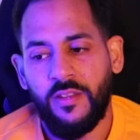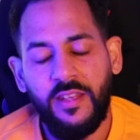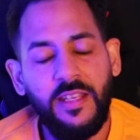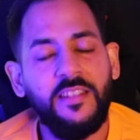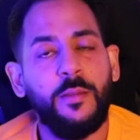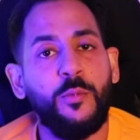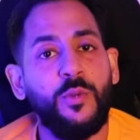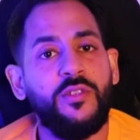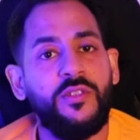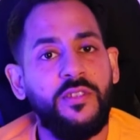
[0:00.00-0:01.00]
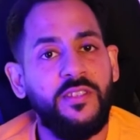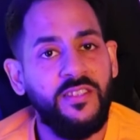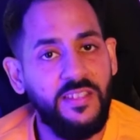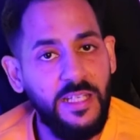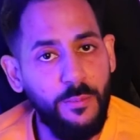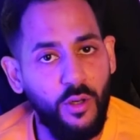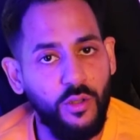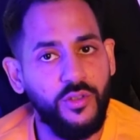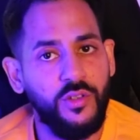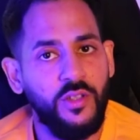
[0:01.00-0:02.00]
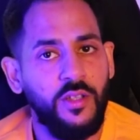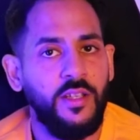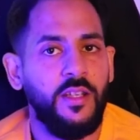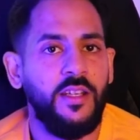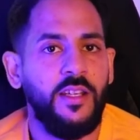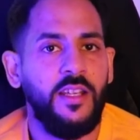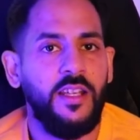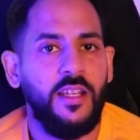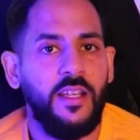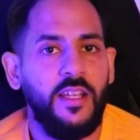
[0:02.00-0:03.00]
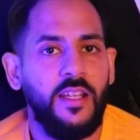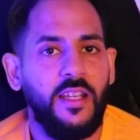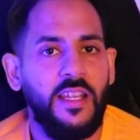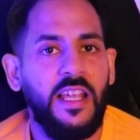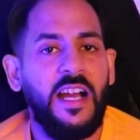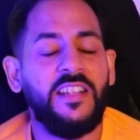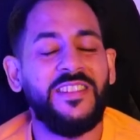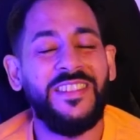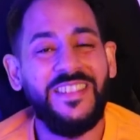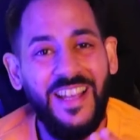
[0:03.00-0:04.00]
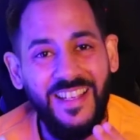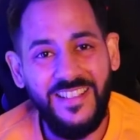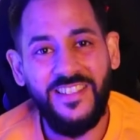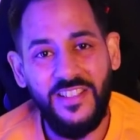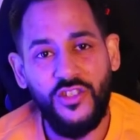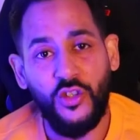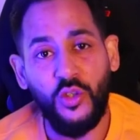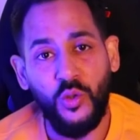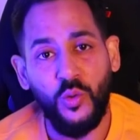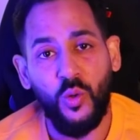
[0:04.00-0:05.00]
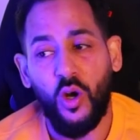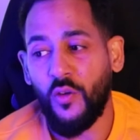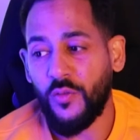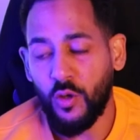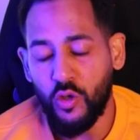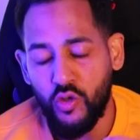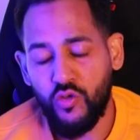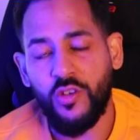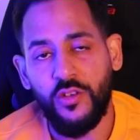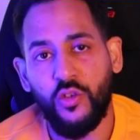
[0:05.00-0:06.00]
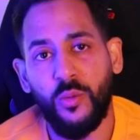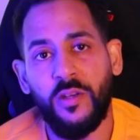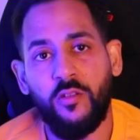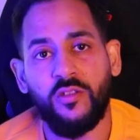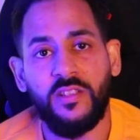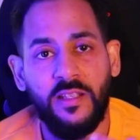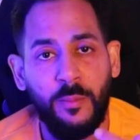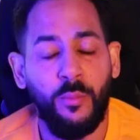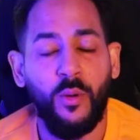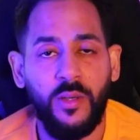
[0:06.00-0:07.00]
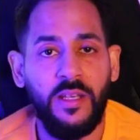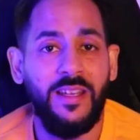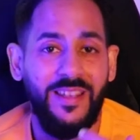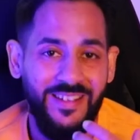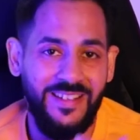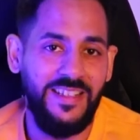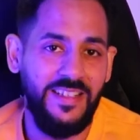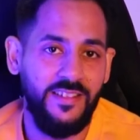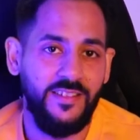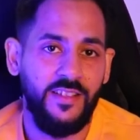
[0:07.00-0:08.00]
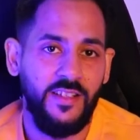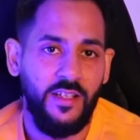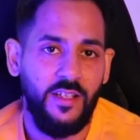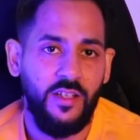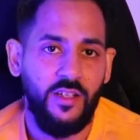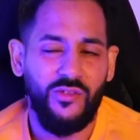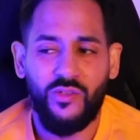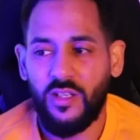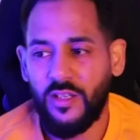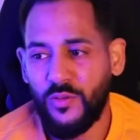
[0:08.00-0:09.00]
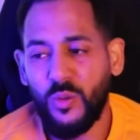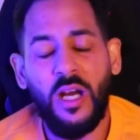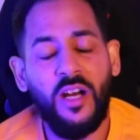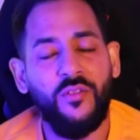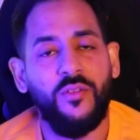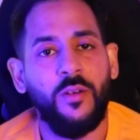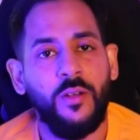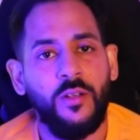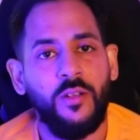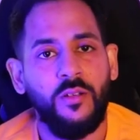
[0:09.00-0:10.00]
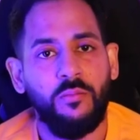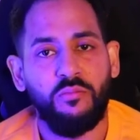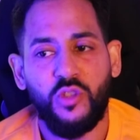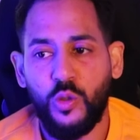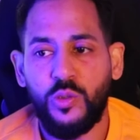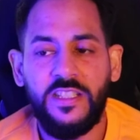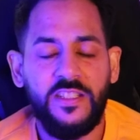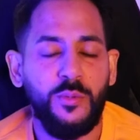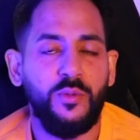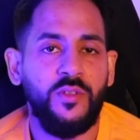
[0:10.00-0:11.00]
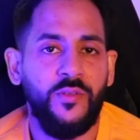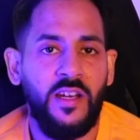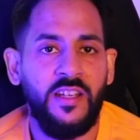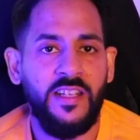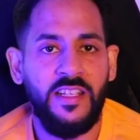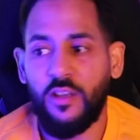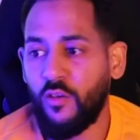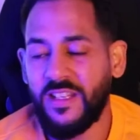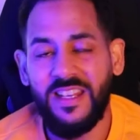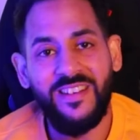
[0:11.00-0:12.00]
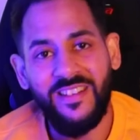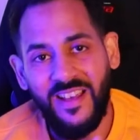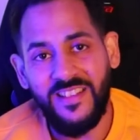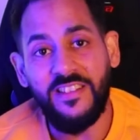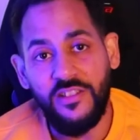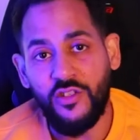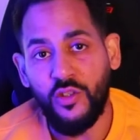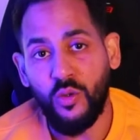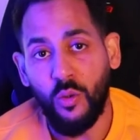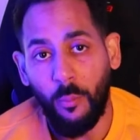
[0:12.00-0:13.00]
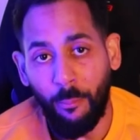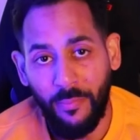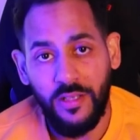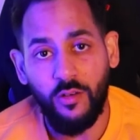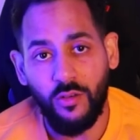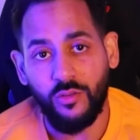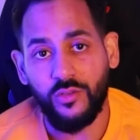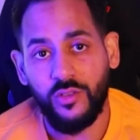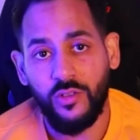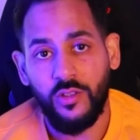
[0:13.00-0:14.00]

the thing is, with sea moss, it has 92 of the 102 minerals that the body needs. So if you have two teaspoons of that a day, you only get 92 minerals